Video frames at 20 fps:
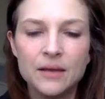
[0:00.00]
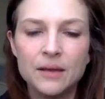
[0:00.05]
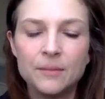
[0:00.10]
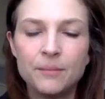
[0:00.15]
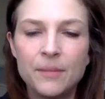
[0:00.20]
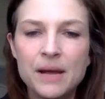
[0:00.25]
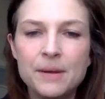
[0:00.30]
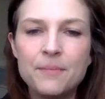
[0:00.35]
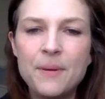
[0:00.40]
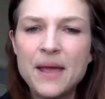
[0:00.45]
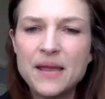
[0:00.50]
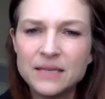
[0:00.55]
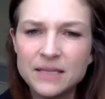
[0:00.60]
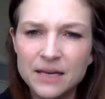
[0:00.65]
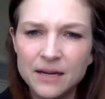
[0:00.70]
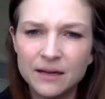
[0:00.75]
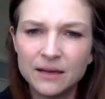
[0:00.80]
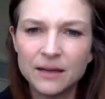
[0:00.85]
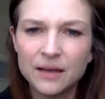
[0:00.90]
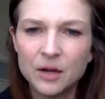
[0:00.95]

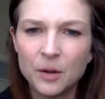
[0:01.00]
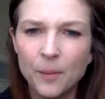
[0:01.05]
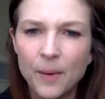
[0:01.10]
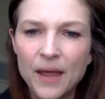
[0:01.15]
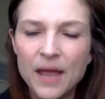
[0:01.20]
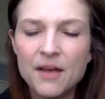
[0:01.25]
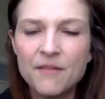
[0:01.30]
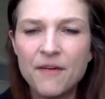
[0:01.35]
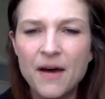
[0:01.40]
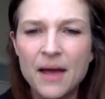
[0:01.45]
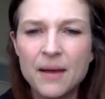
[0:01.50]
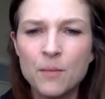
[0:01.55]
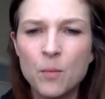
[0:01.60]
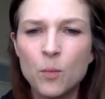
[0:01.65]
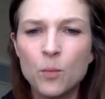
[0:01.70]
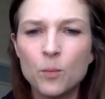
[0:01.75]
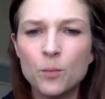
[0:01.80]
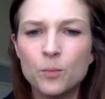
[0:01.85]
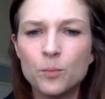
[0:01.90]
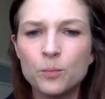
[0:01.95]
pacing a little bit if
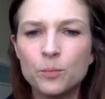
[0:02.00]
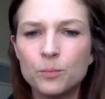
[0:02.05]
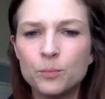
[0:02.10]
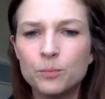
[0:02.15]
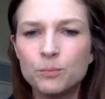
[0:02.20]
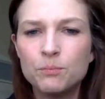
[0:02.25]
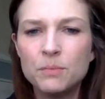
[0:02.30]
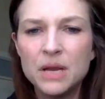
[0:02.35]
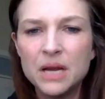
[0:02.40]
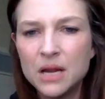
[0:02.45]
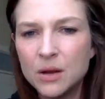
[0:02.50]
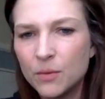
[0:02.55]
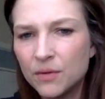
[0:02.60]
I'm meeting